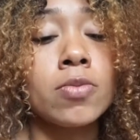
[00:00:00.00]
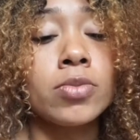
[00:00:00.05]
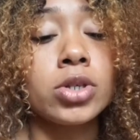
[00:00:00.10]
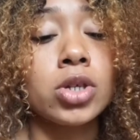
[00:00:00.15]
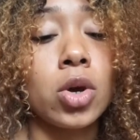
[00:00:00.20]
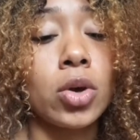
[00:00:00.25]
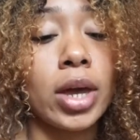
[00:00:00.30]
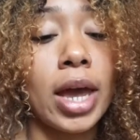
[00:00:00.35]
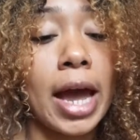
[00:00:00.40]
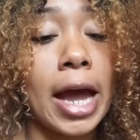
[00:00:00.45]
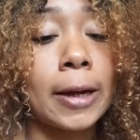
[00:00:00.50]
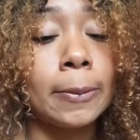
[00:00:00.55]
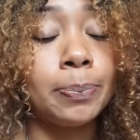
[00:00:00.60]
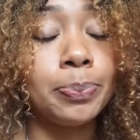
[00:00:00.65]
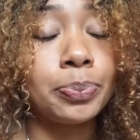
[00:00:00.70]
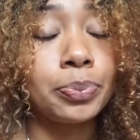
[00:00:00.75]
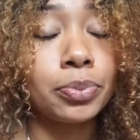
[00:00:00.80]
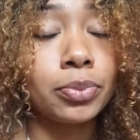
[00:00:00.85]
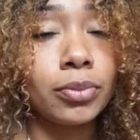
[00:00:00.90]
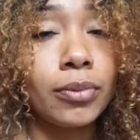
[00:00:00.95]
So yeah,
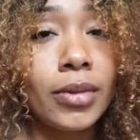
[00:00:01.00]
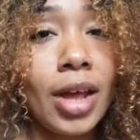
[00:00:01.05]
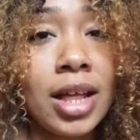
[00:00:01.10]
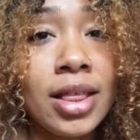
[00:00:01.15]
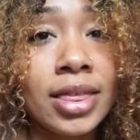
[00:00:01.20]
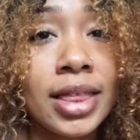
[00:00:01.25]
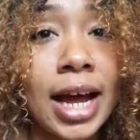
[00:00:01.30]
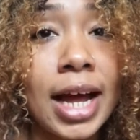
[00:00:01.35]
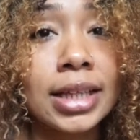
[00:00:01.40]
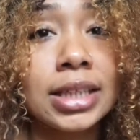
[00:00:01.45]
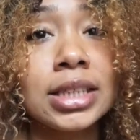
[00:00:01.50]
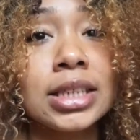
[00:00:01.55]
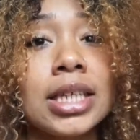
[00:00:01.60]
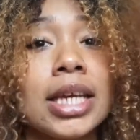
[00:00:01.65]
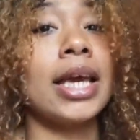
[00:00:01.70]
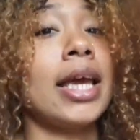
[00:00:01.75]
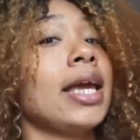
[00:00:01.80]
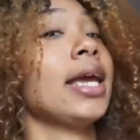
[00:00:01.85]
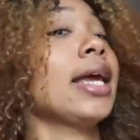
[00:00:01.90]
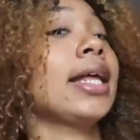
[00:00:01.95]
that's
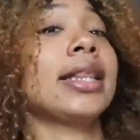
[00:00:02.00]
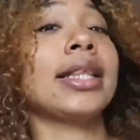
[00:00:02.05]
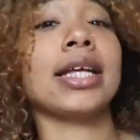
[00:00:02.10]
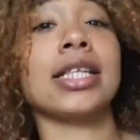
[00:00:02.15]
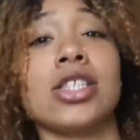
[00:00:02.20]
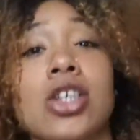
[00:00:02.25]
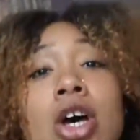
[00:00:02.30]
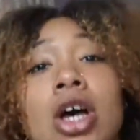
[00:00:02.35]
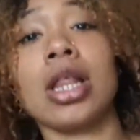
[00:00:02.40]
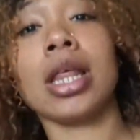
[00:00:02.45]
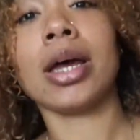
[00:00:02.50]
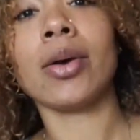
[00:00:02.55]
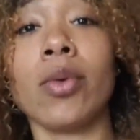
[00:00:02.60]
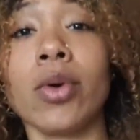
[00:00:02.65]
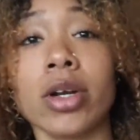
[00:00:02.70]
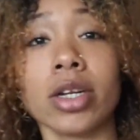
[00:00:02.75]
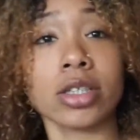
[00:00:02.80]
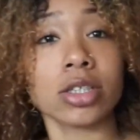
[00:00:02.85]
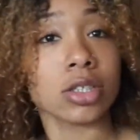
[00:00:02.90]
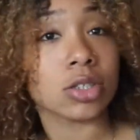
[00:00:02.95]
it. That's all I
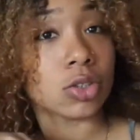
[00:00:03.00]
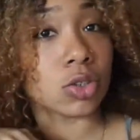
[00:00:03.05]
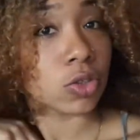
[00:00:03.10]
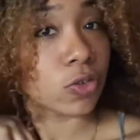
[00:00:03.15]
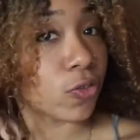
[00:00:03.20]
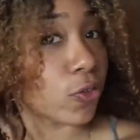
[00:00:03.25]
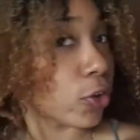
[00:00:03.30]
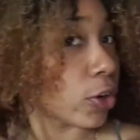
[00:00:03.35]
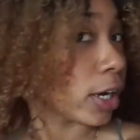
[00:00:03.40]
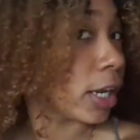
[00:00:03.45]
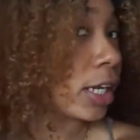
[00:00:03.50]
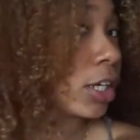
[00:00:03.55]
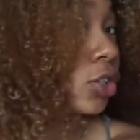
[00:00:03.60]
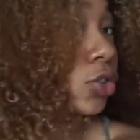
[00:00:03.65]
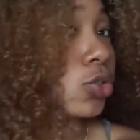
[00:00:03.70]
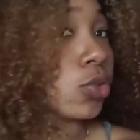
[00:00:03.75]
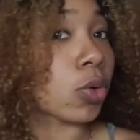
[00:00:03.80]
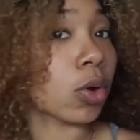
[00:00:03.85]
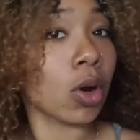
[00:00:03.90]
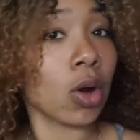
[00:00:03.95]
wanted to do for an
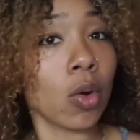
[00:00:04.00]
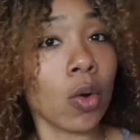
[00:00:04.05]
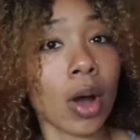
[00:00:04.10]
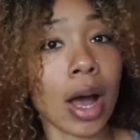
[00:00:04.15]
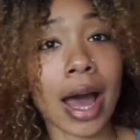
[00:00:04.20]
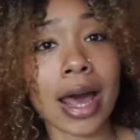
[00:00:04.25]
intro.